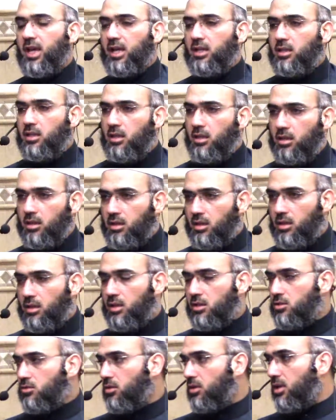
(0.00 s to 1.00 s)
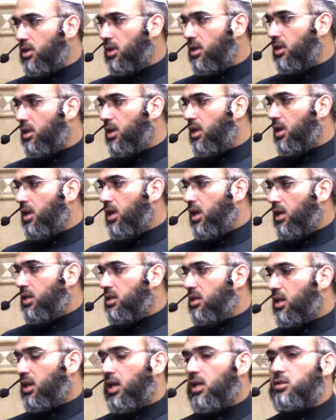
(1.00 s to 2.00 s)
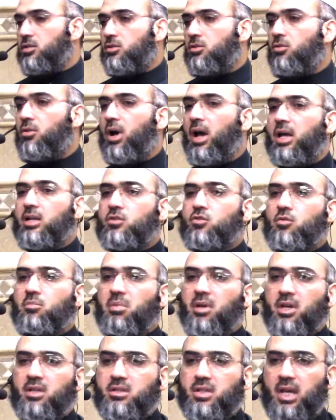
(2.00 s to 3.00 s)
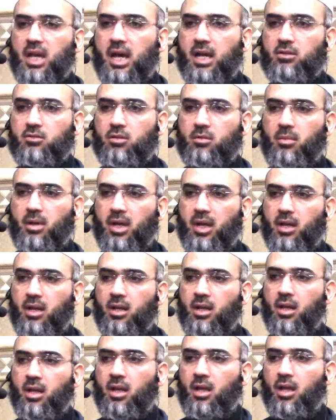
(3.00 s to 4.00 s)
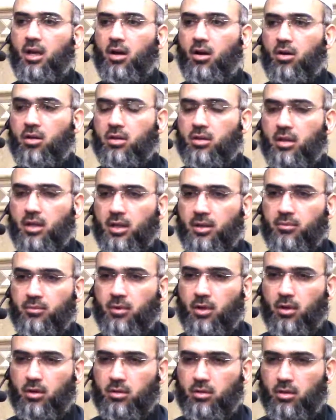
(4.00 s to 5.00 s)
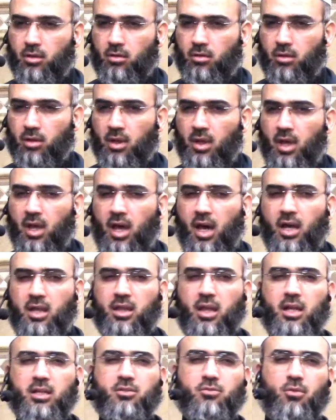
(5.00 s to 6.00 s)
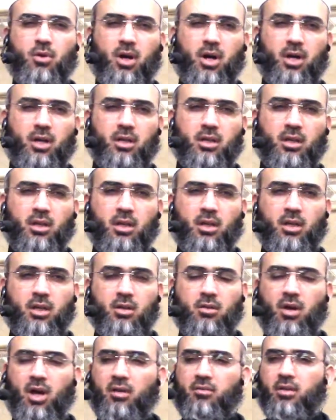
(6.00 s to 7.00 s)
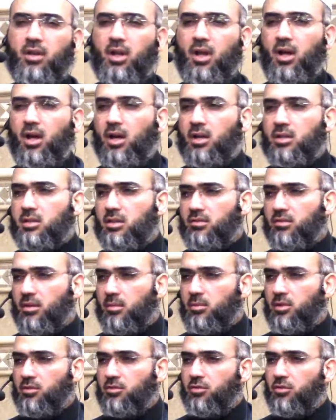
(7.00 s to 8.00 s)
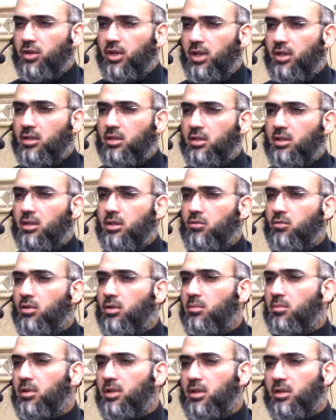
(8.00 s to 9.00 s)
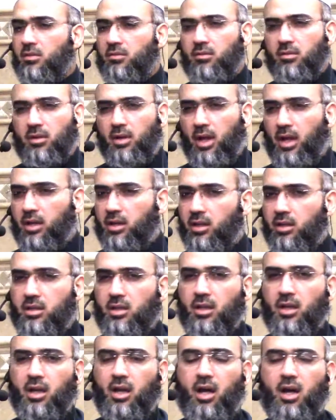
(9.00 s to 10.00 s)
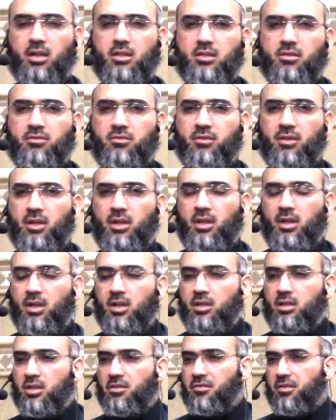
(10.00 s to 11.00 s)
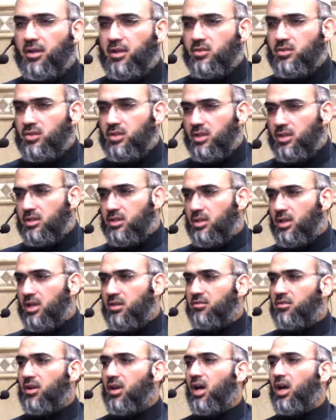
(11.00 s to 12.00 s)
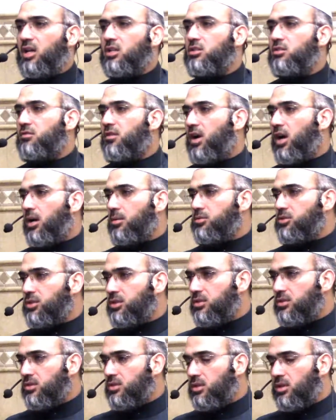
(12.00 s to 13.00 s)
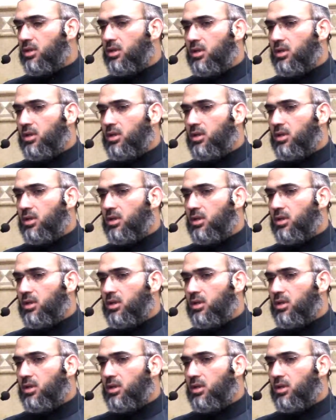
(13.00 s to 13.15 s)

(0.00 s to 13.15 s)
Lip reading: hadith in the Sunnah indicates who has to pay zakat al-mal on the loan. And that's why you have a lot of, if you read, you will be like reading a lot of differences and variety of options